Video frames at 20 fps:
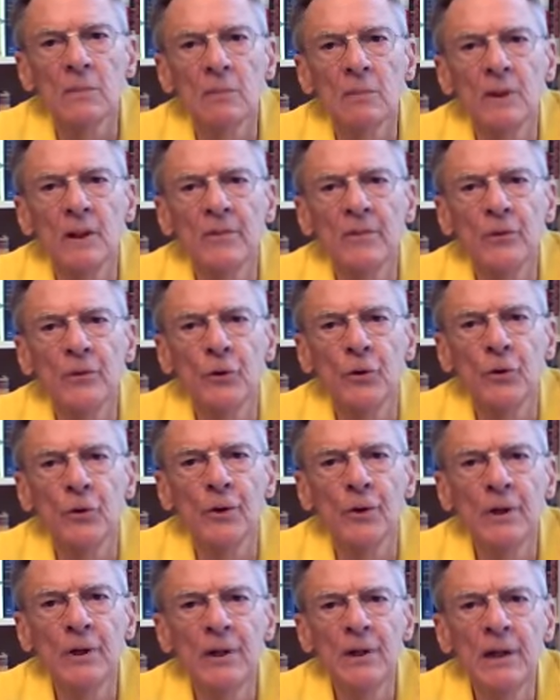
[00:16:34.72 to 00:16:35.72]
my
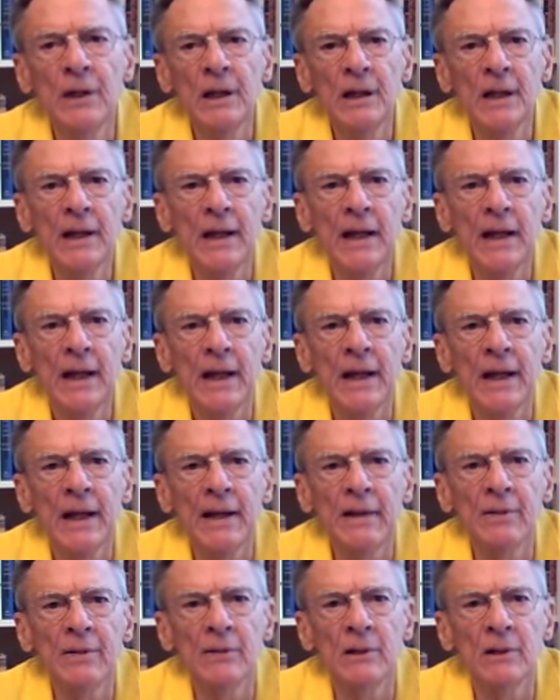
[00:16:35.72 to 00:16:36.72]
degree
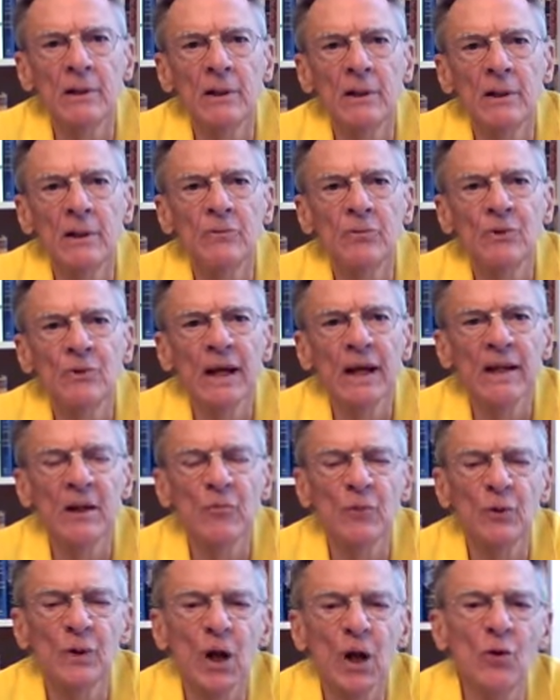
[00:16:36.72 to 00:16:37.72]
and uh, signed
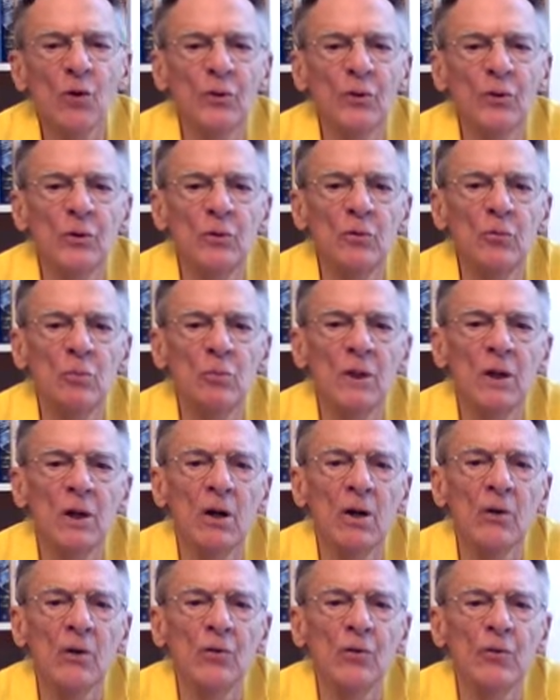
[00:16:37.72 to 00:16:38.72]
up for law school
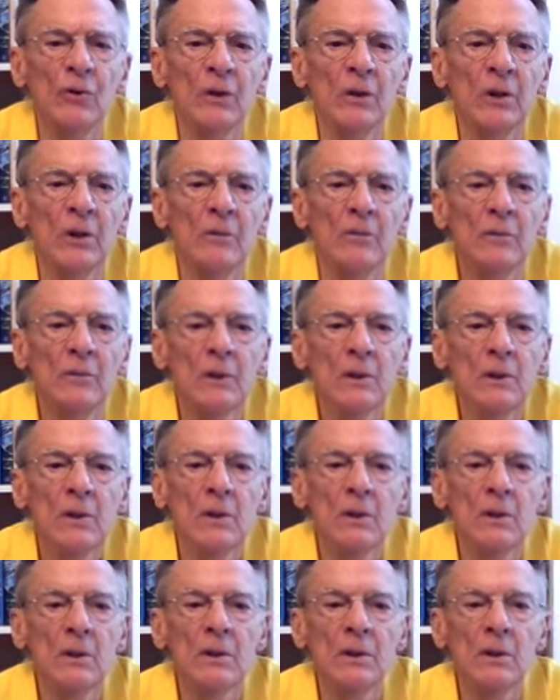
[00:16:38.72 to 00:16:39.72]
because uh,
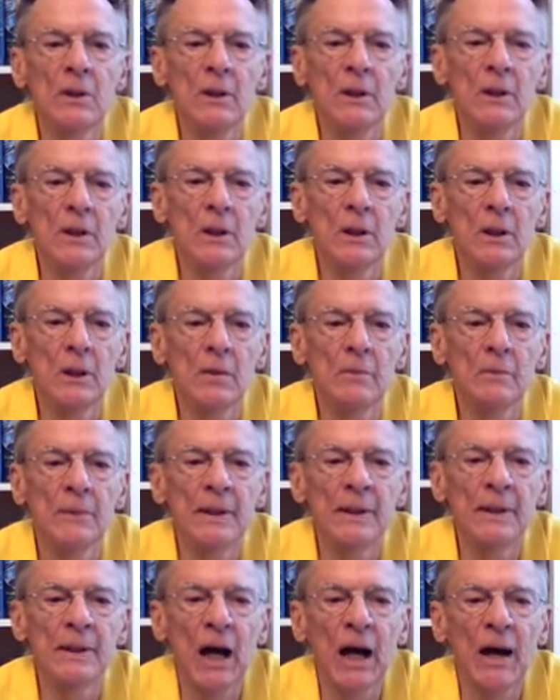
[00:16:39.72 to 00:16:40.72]
the uh,
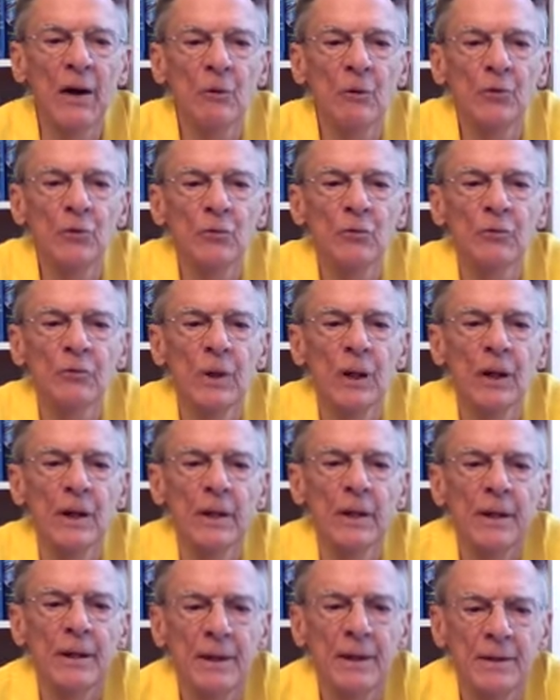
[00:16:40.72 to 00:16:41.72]
English, I was,
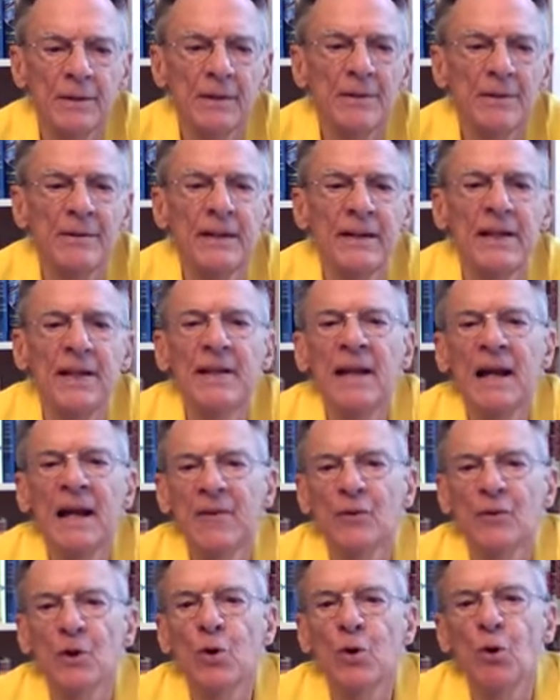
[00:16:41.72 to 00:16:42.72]
they didn't
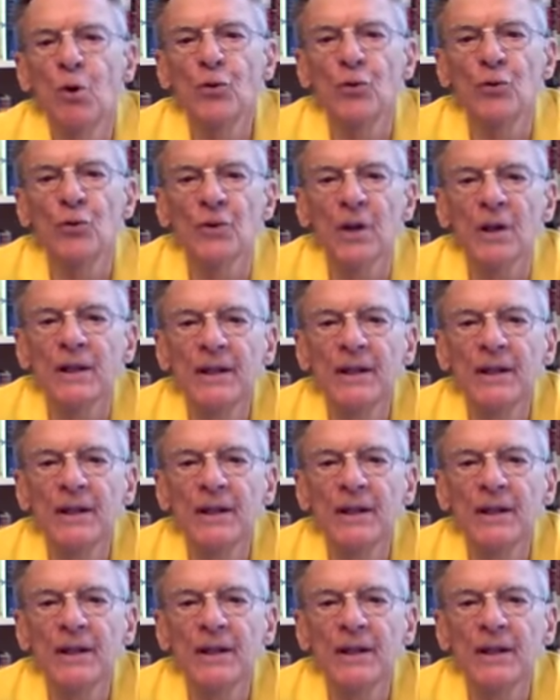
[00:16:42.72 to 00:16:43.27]
have the courses I